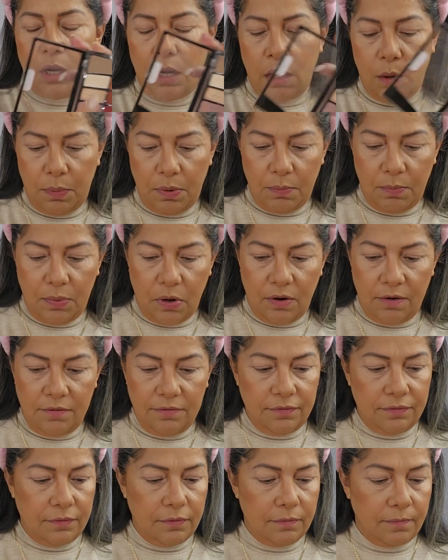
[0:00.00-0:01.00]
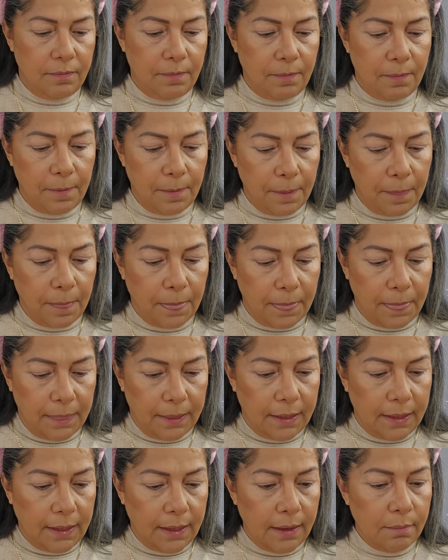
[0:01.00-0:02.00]
up above
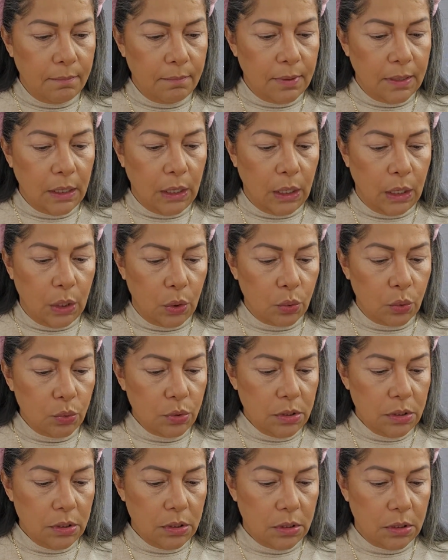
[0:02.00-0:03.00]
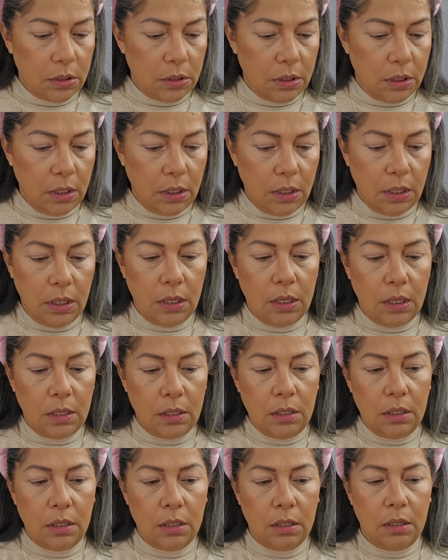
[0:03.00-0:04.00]
and below,
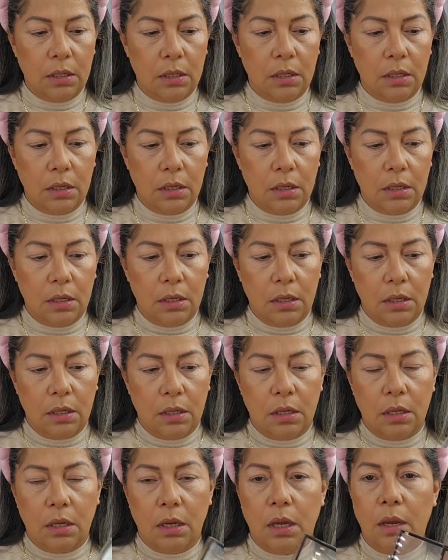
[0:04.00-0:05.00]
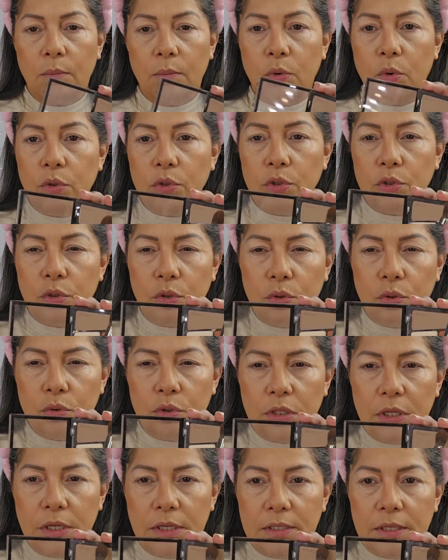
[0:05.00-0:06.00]
and I'm going to use
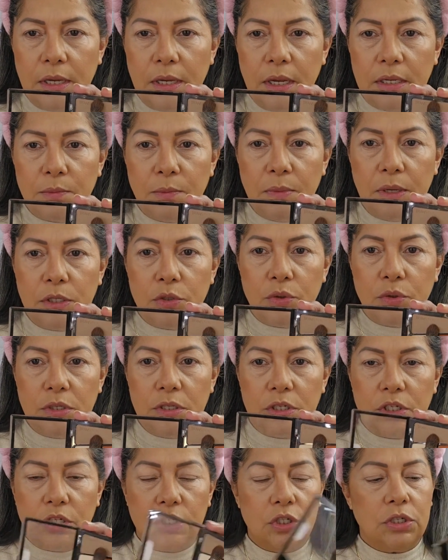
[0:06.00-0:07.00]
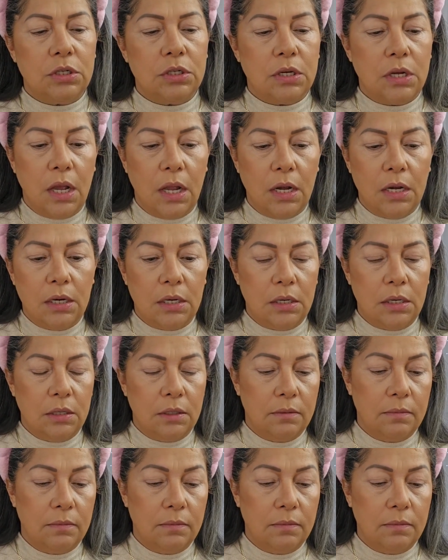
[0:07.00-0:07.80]
this as my transition color.